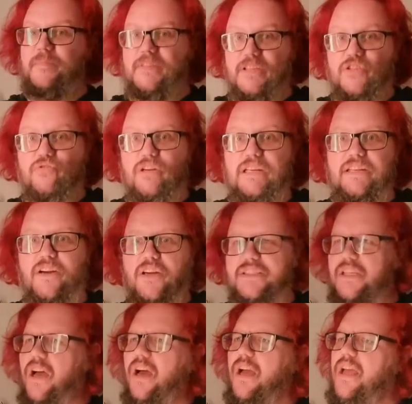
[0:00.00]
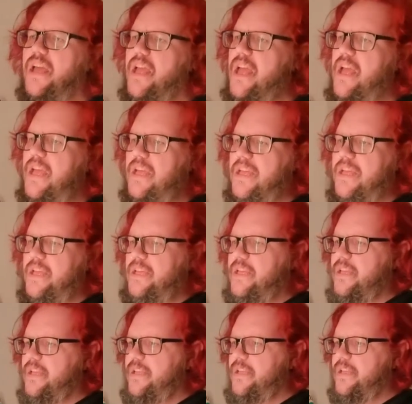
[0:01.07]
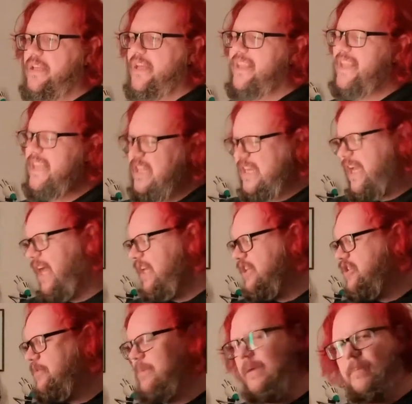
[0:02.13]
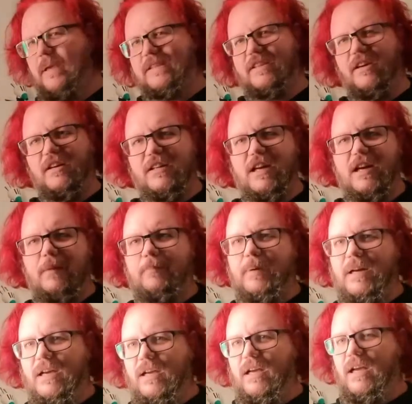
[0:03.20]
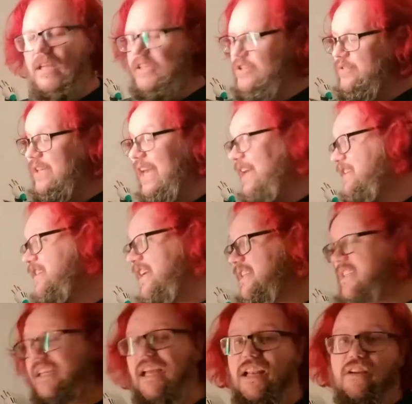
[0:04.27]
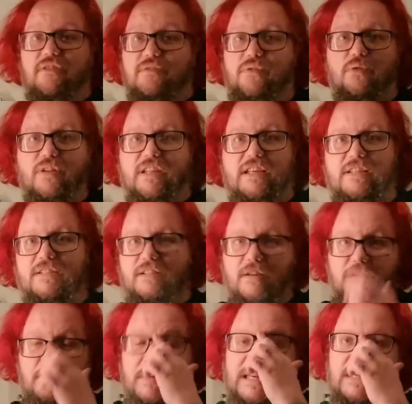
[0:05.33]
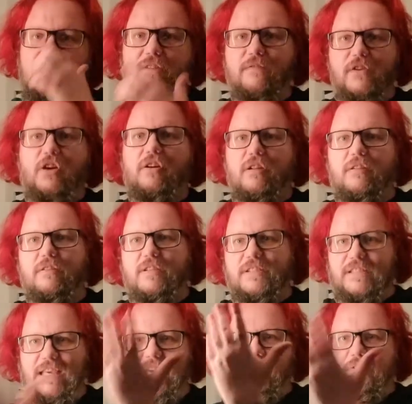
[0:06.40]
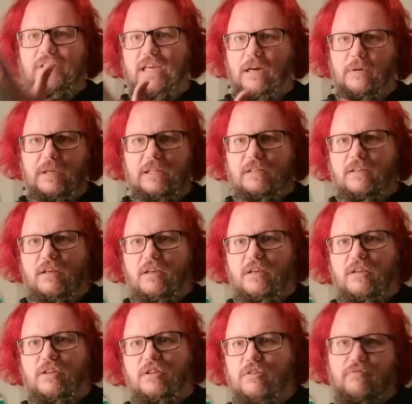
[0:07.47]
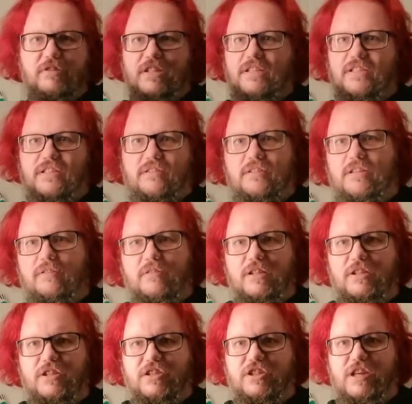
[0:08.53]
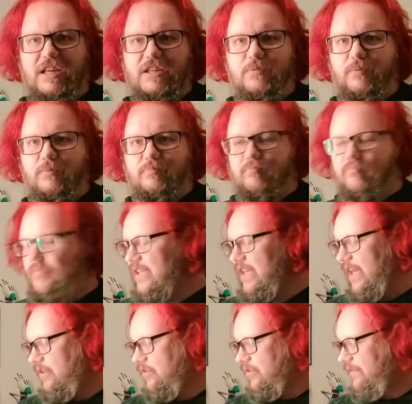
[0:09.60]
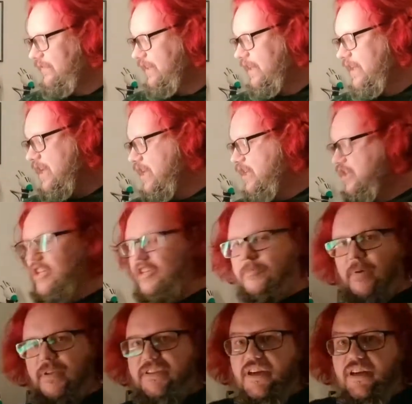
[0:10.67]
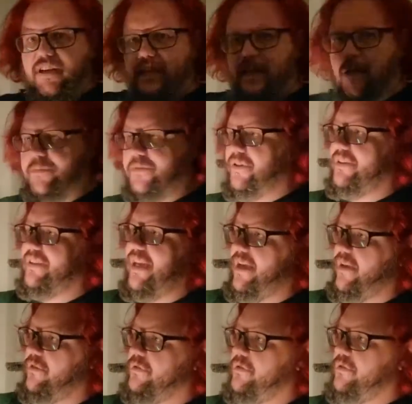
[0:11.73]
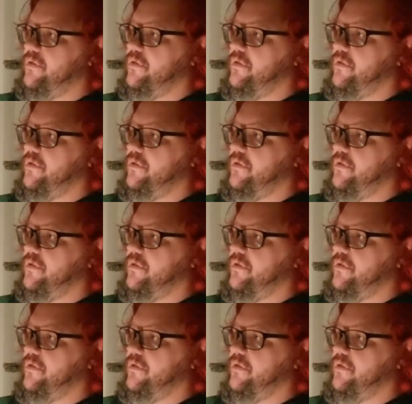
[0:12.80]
It's really nice. I think the colour should be a bit darker, but you can change the colour of all of these. So the minute you've got the sound going, you can just change the colour of it just by turning it upside down.